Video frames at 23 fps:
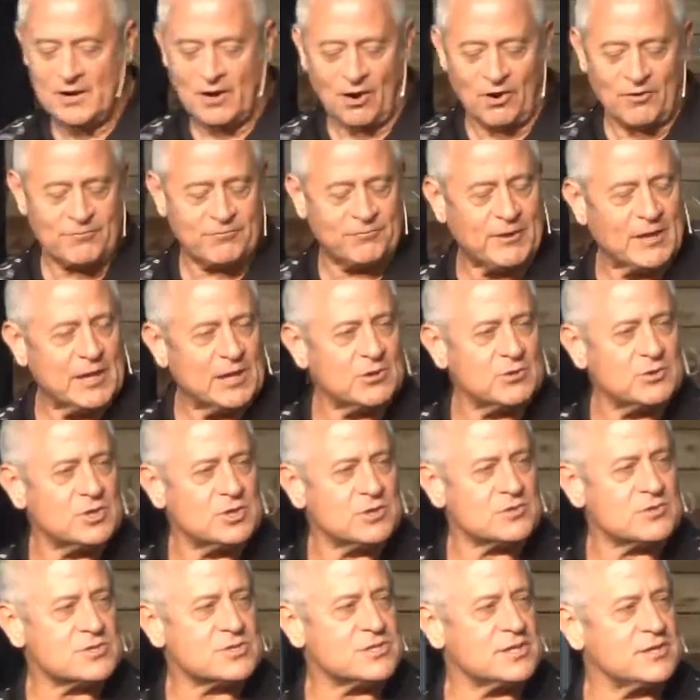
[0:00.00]
our
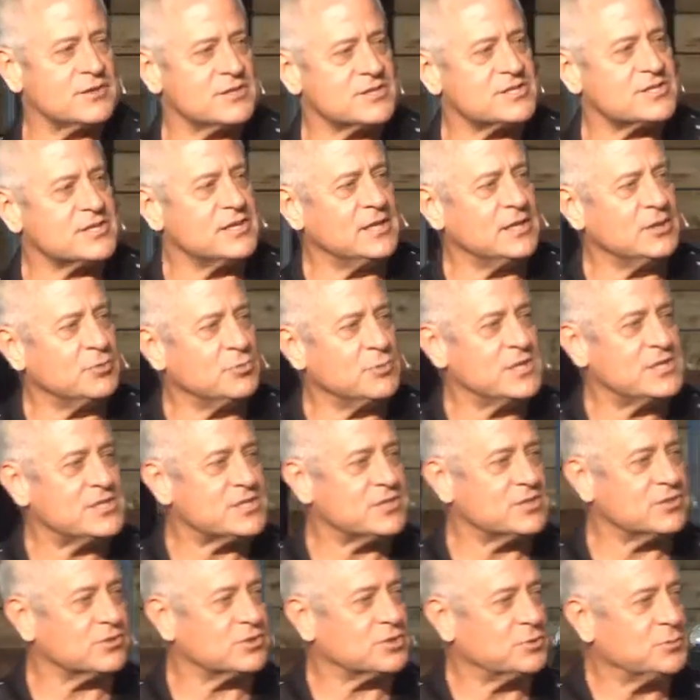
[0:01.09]
failures and the sin we
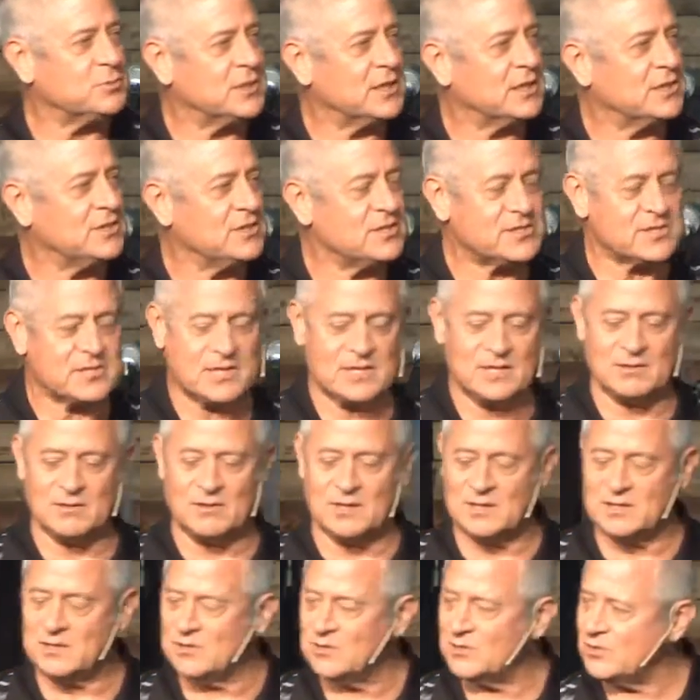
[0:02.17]
still commit, and you say, Oh,
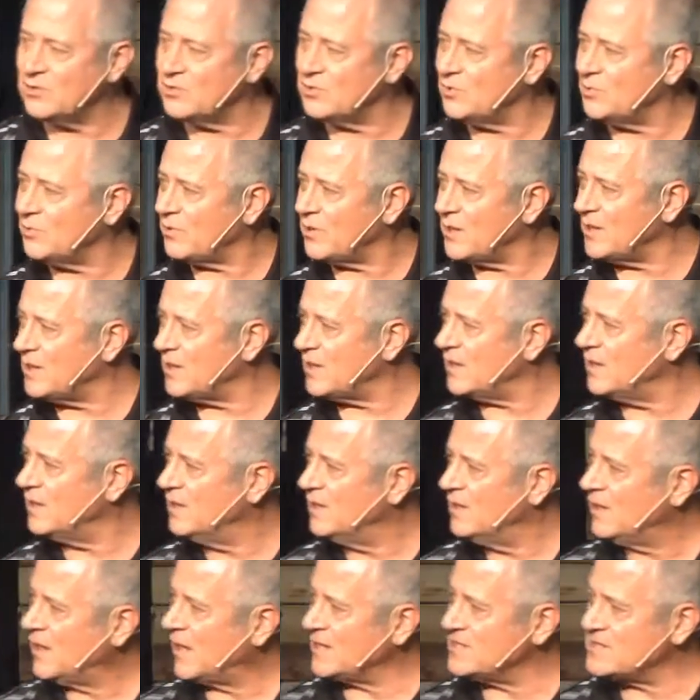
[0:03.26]
you know, you're right. I,
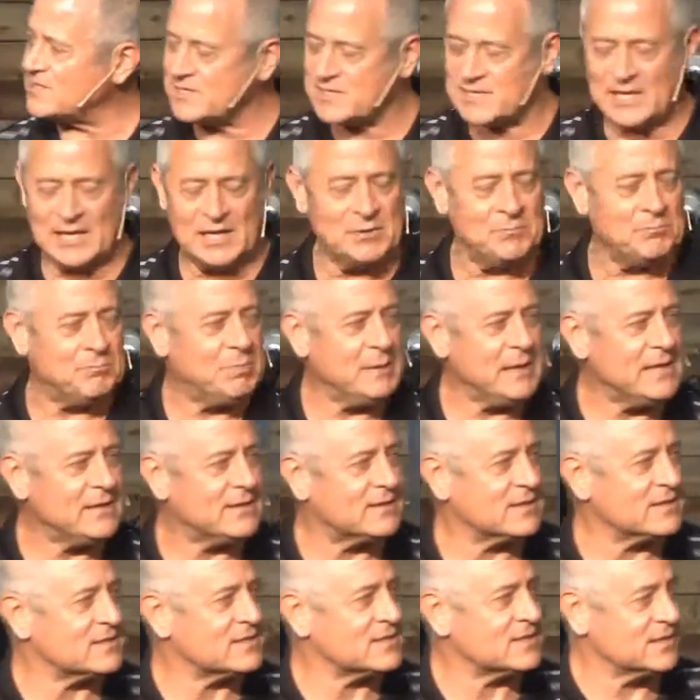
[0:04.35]
I just can't beat
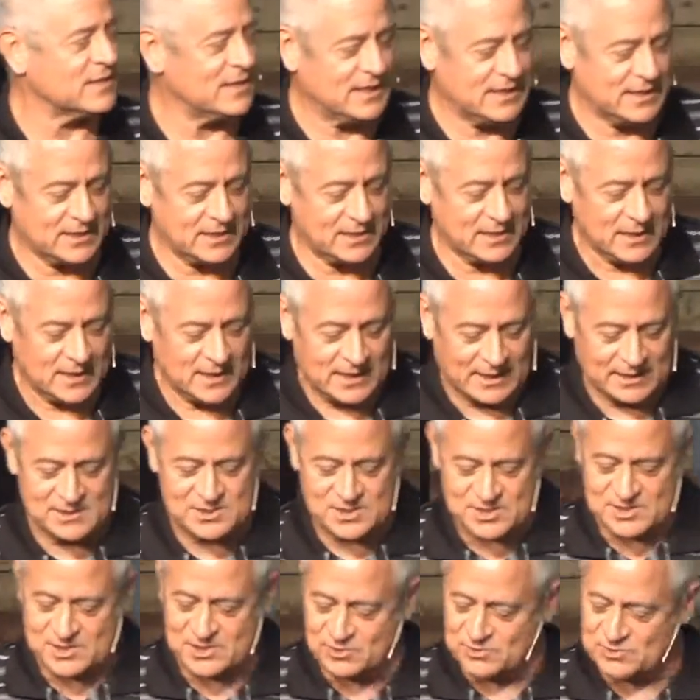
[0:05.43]
this thing. And I
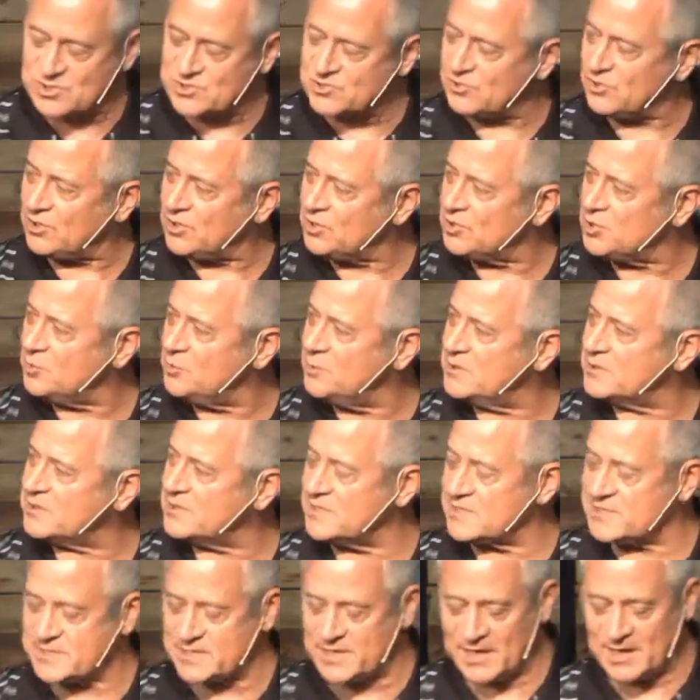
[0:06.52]
just still struggle with
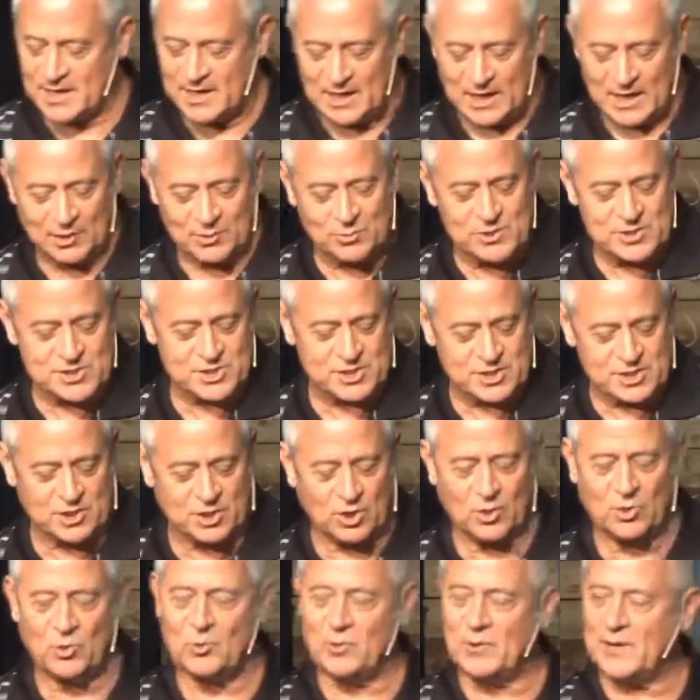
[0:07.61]
this. And I, I wish it'd
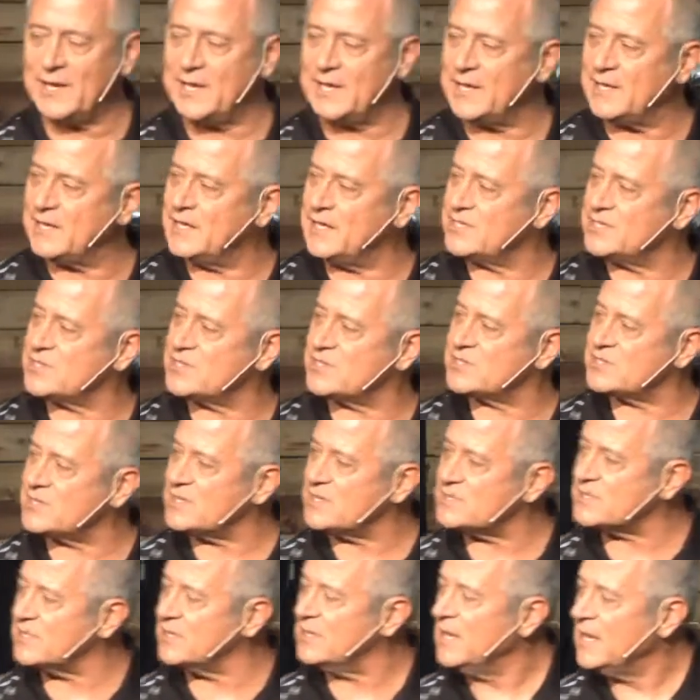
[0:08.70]
go away. And it just
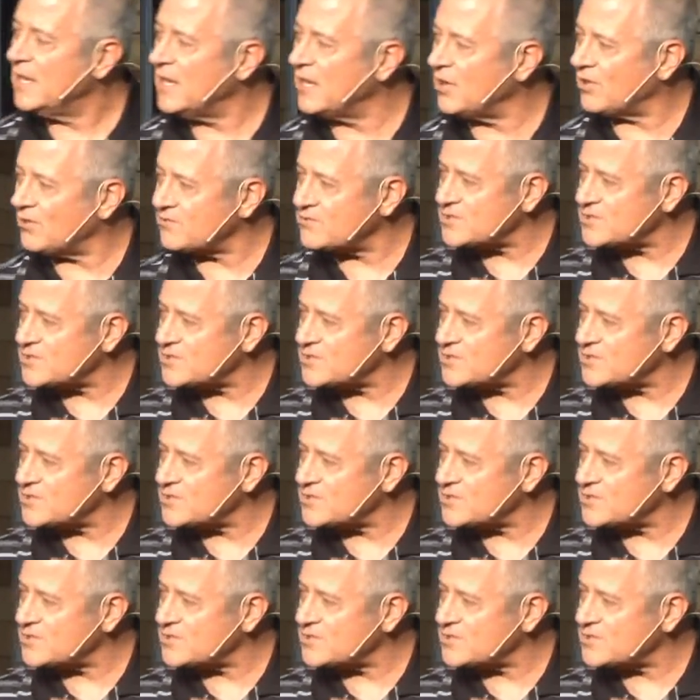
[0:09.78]
doesn't. And all of a